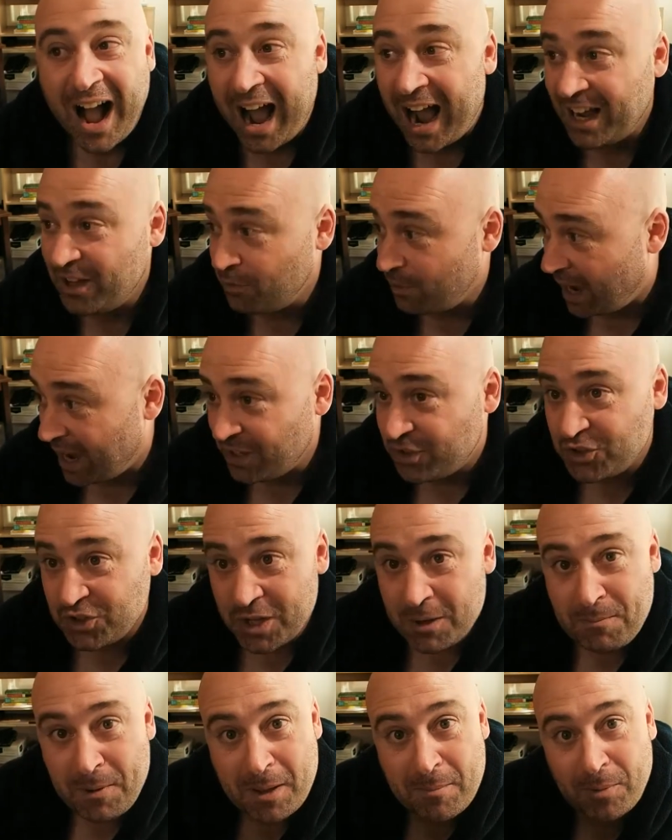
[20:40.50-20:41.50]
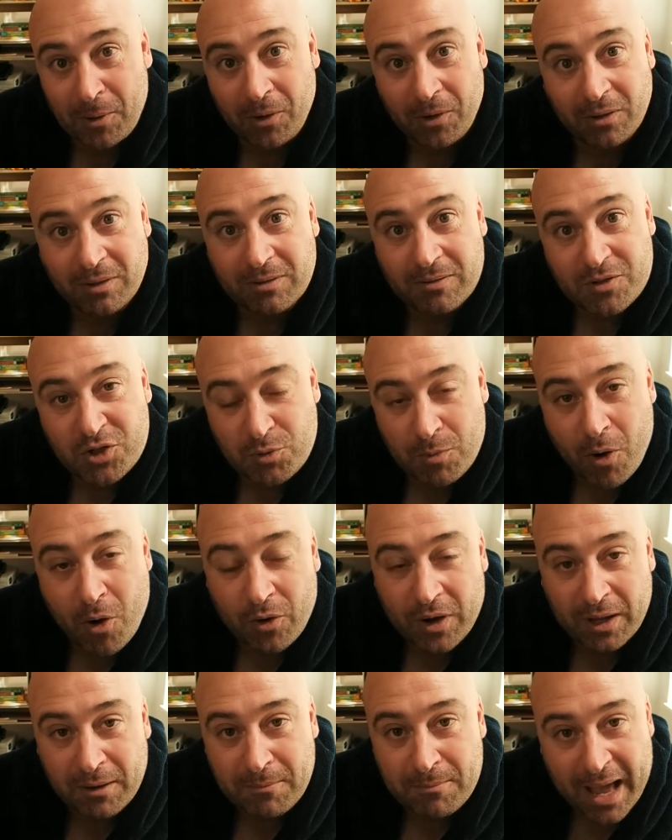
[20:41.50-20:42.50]
I see people
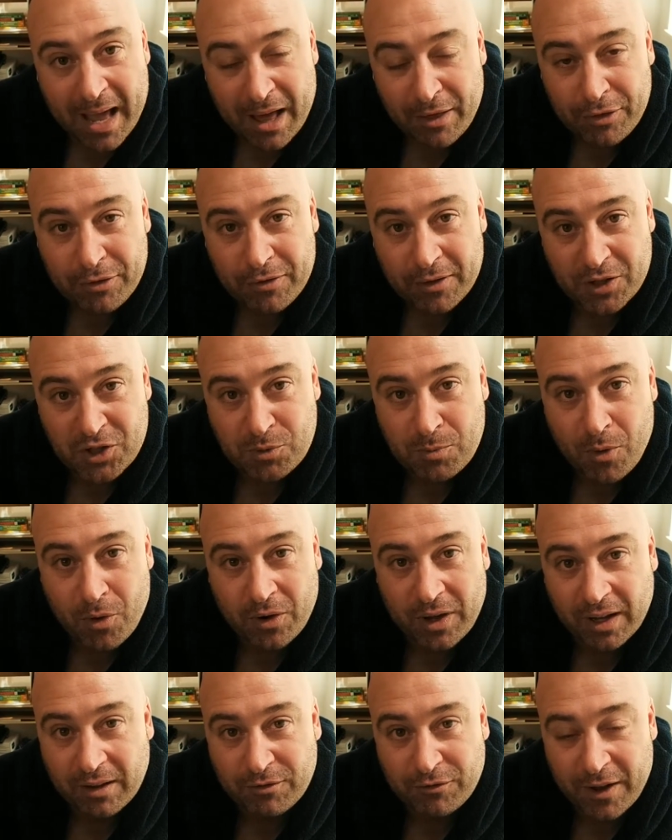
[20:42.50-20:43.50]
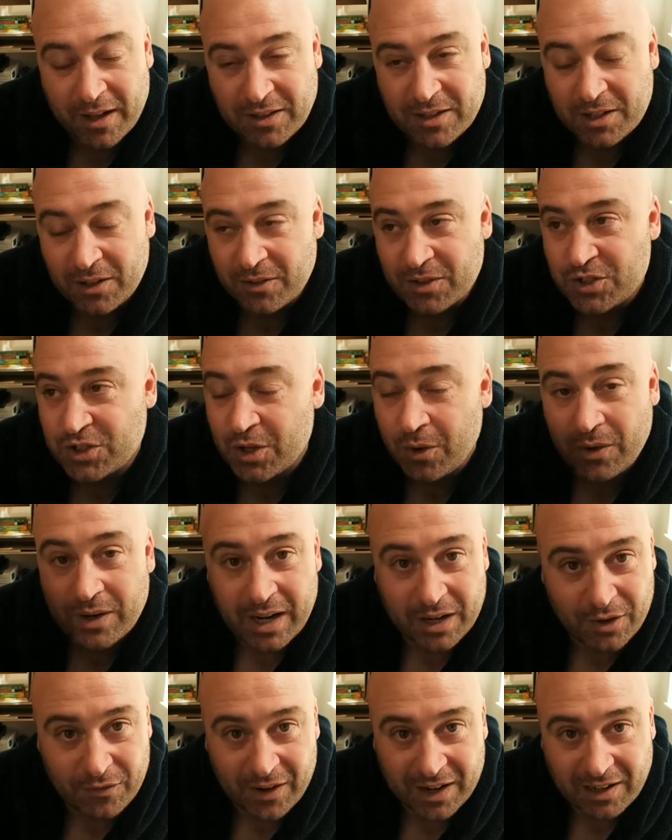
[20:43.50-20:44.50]
smoking meth and smoking fentanyl and so on
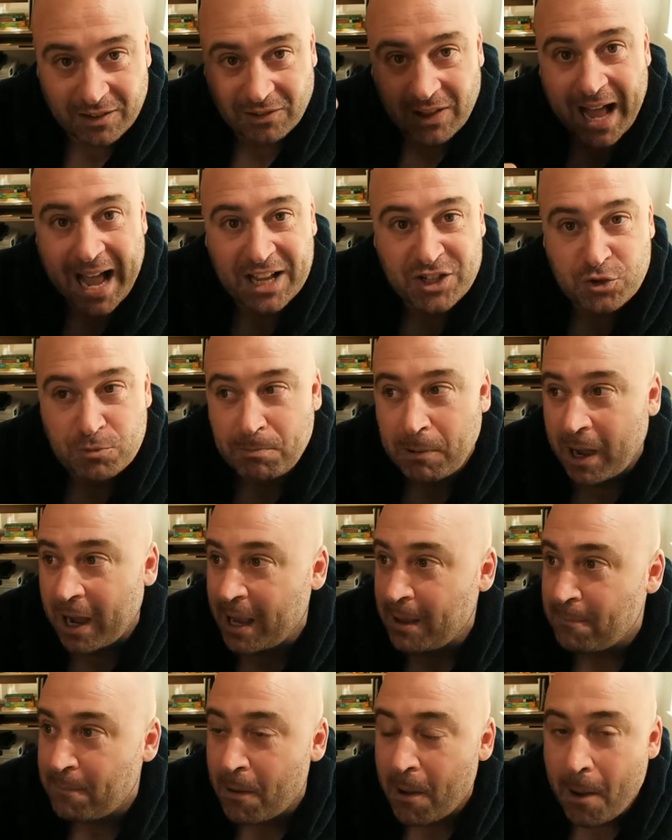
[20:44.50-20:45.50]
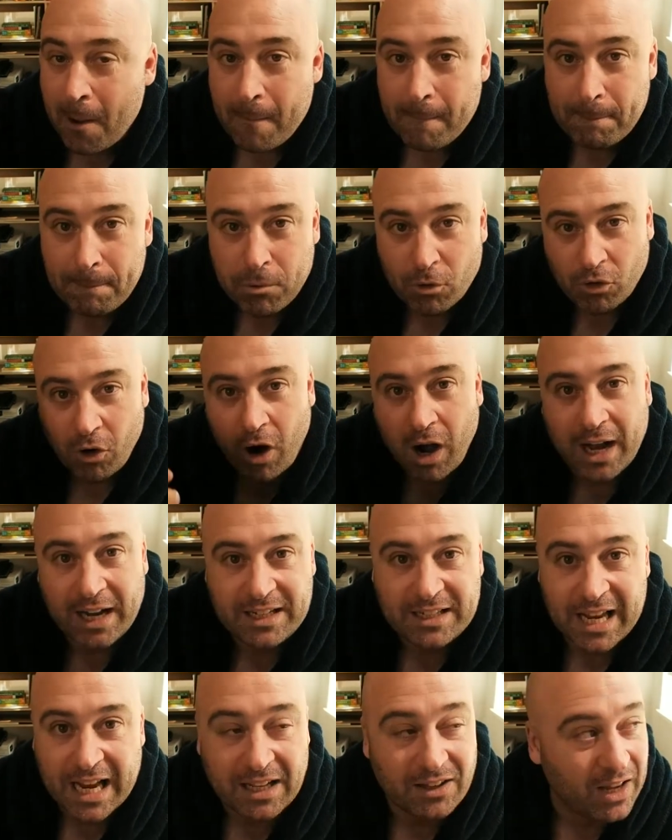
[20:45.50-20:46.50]
out of a glass pipe,
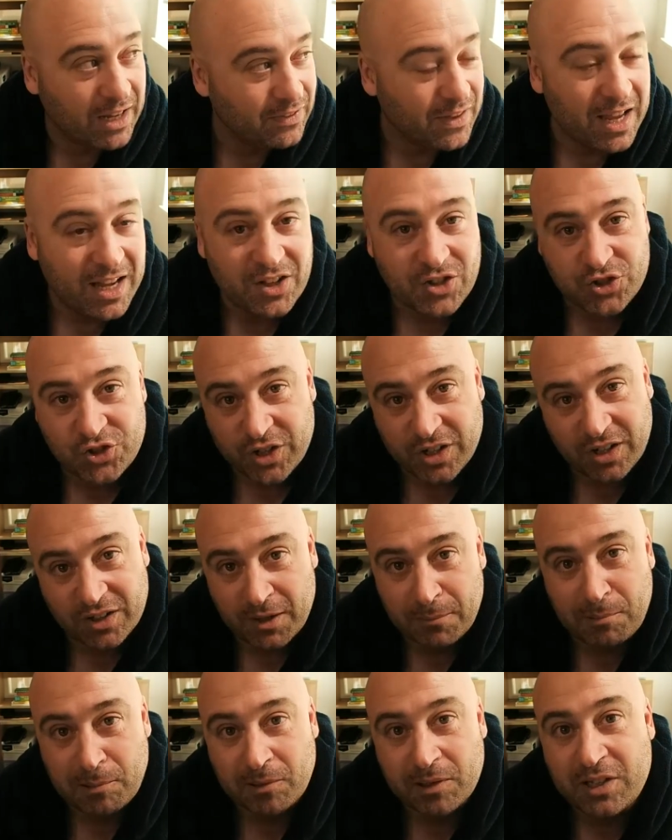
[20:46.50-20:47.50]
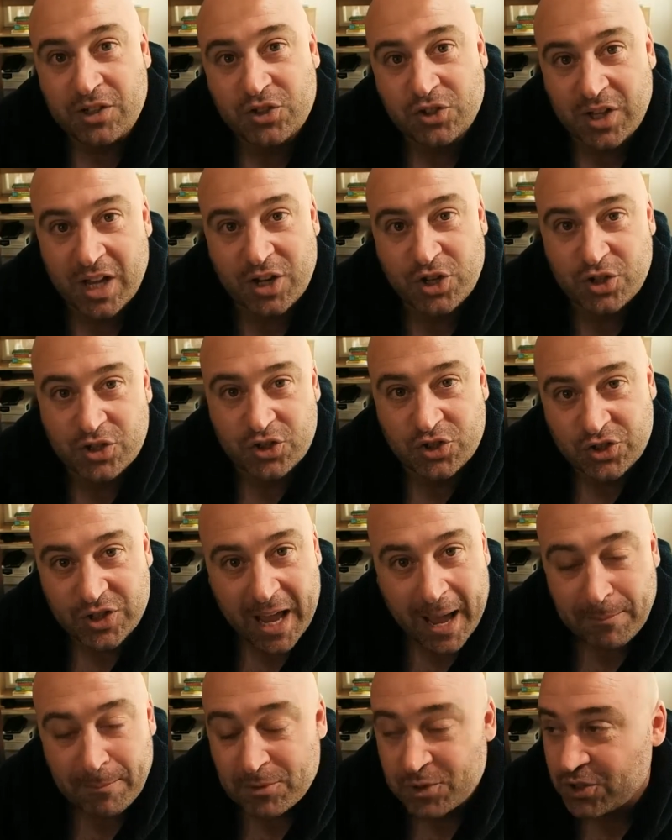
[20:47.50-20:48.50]
broad daylight. They can sit on the police station
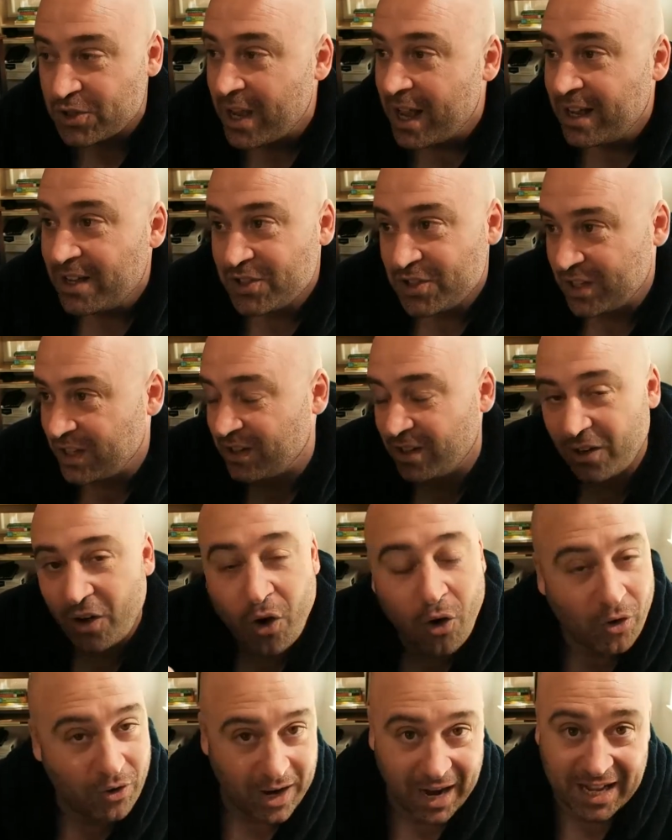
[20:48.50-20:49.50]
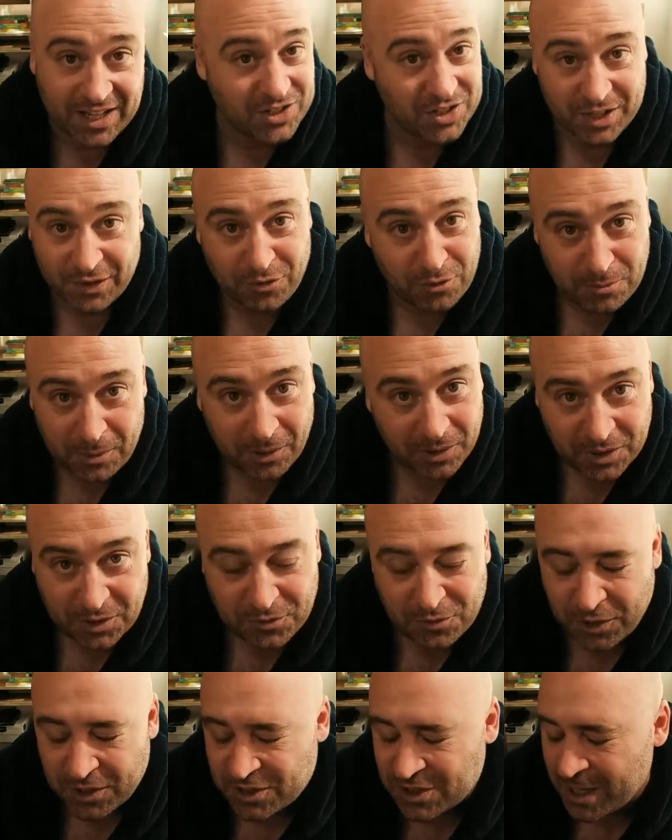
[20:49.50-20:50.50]
steps. See it in all kinds of different buildings,
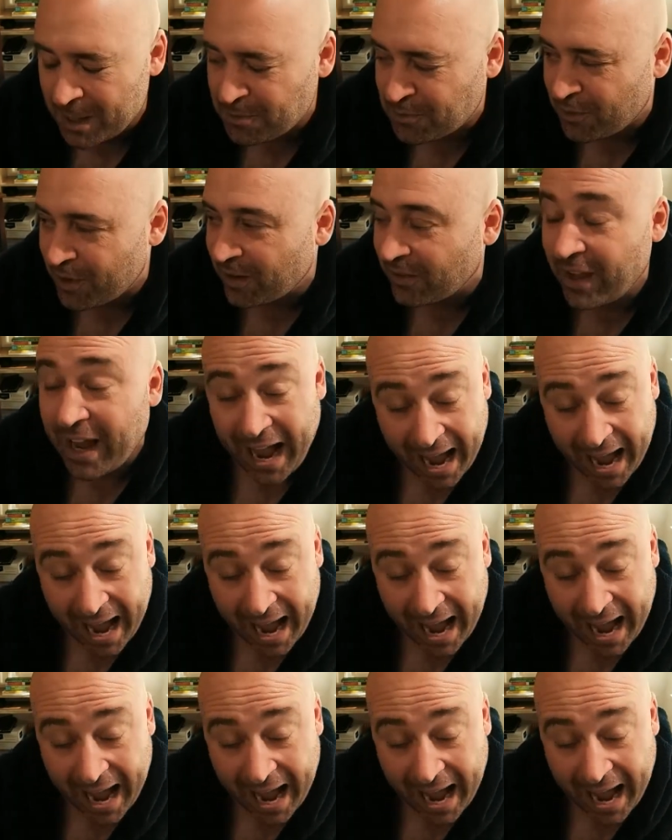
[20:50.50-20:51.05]
front steps, frankly.